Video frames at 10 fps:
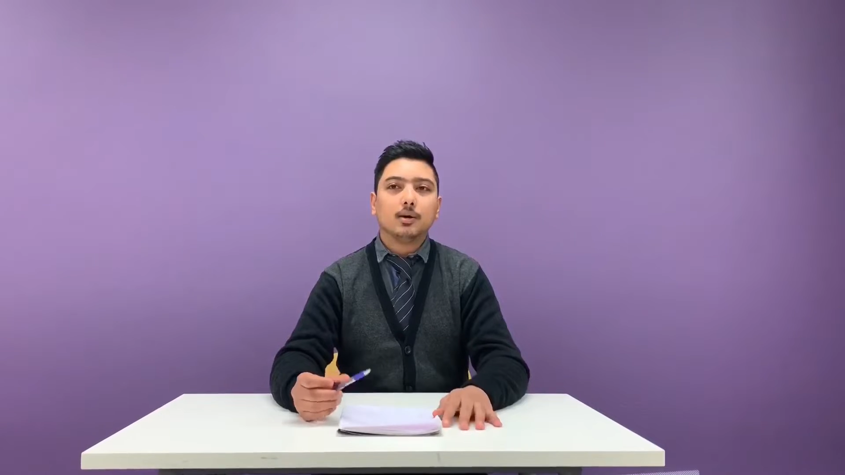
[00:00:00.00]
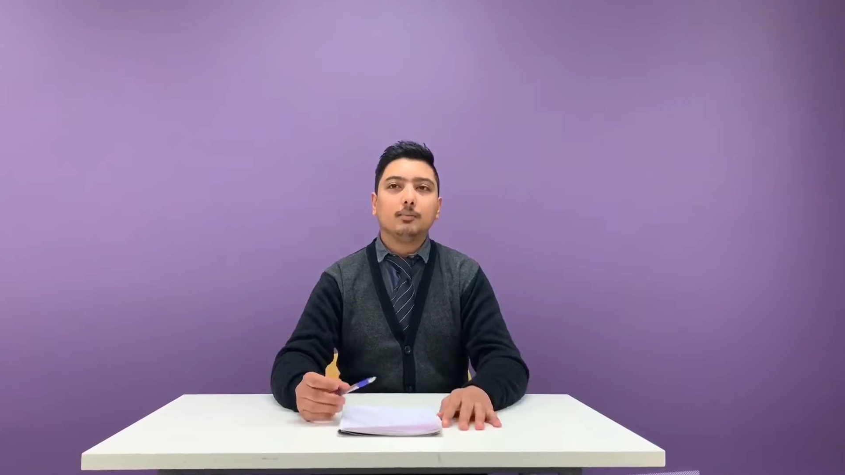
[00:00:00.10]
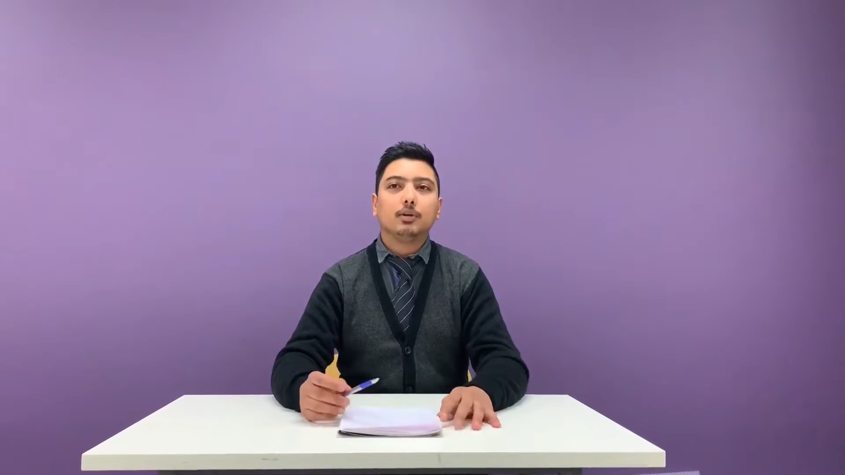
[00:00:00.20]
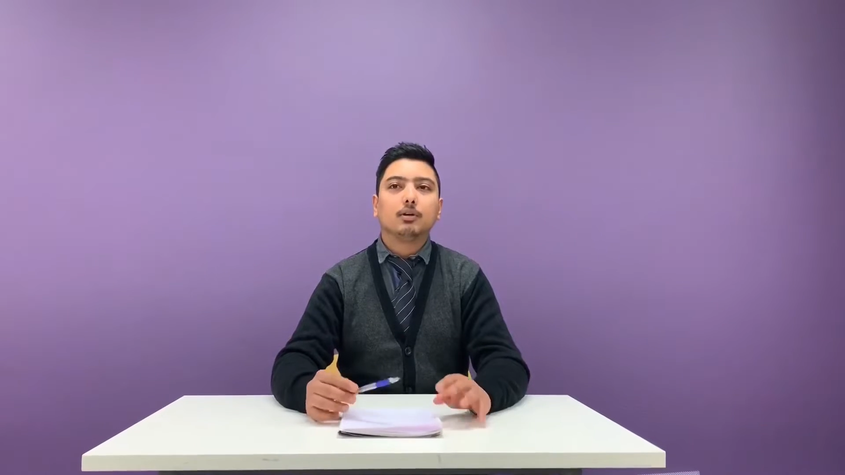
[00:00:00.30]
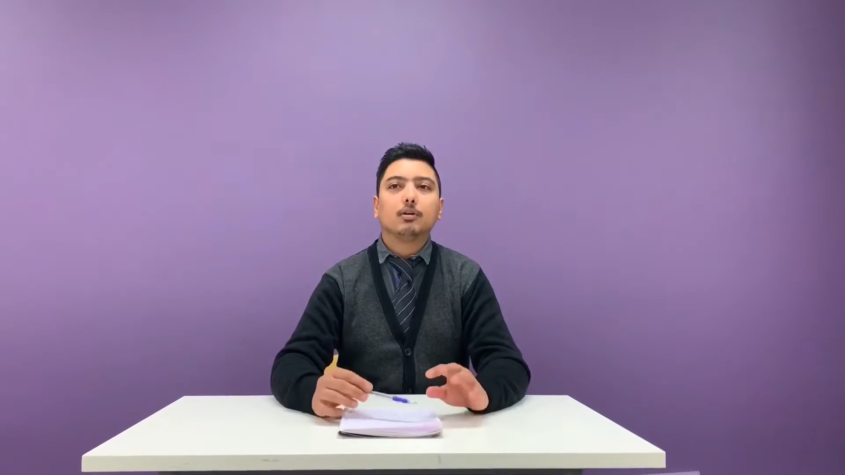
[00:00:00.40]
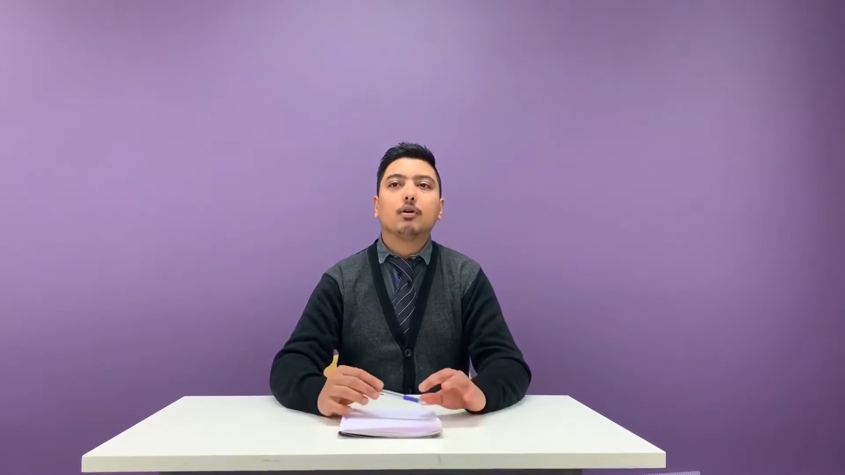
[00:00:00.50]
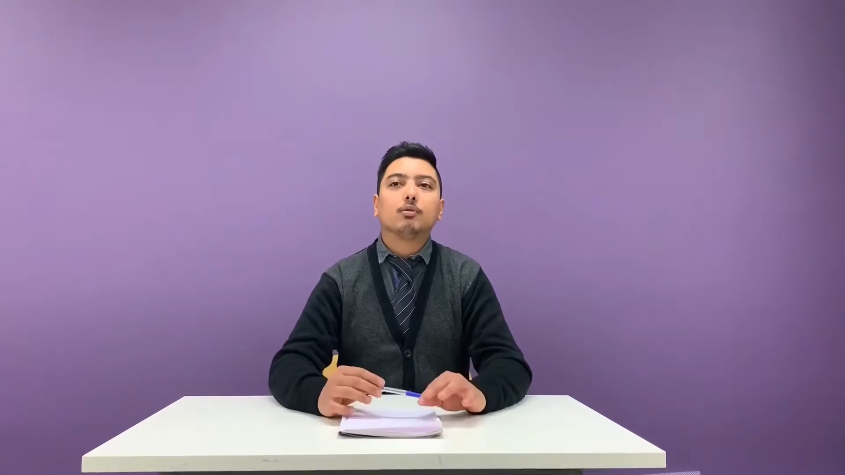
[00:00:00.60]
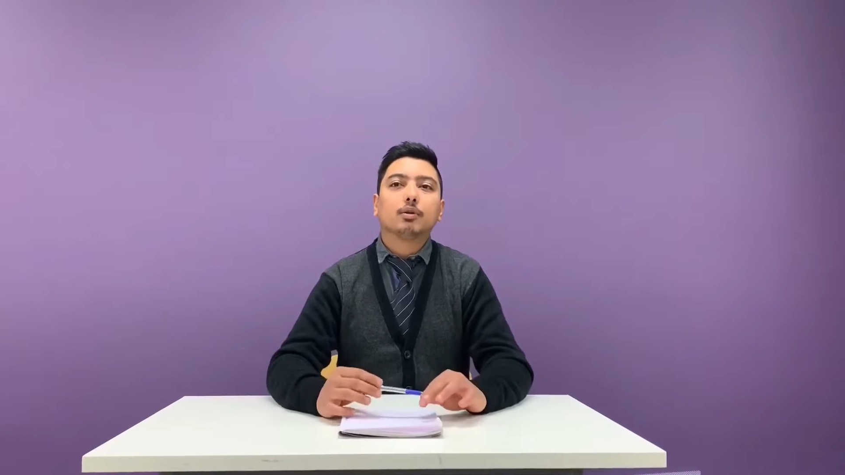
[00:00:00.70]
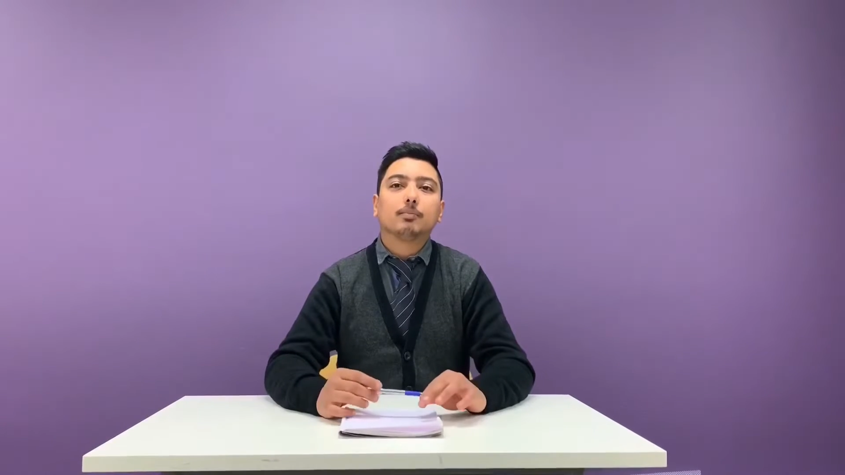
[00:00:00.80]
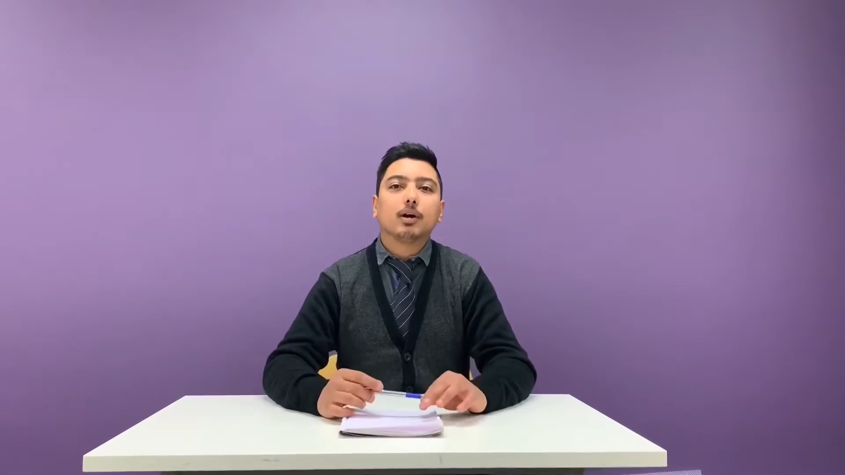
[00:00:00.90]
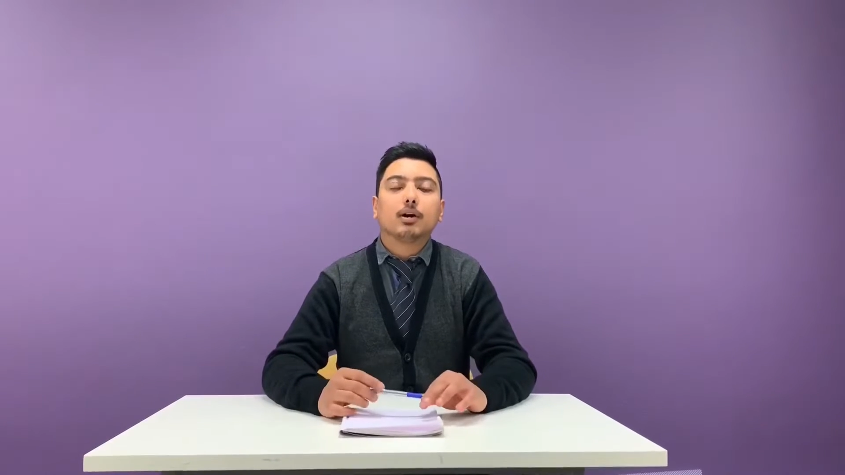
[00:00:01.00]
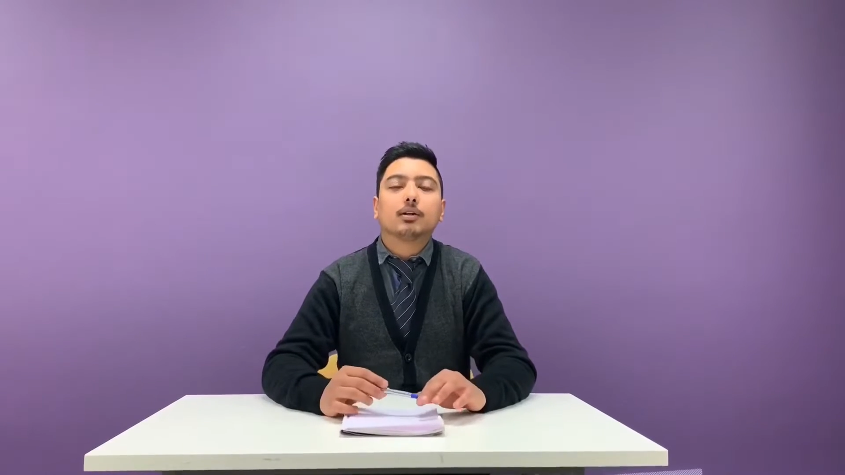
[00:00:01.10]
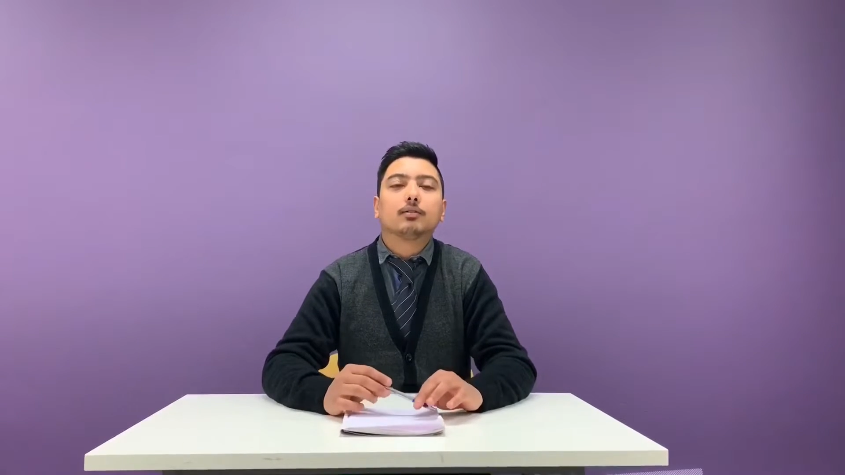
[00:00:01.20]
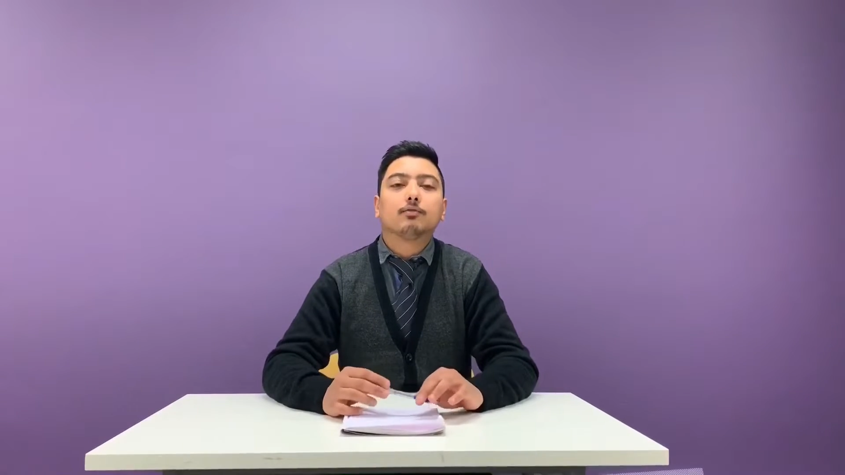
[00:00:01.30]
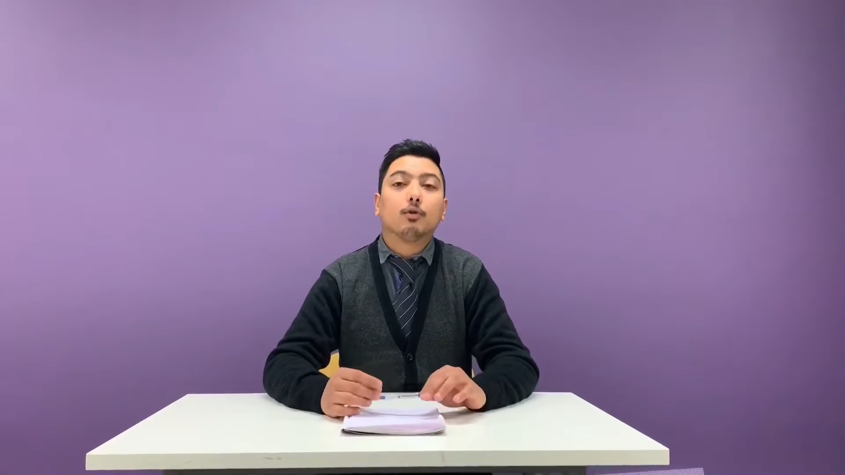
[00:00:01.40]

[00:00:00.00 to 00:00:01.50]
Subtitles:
Me along with my other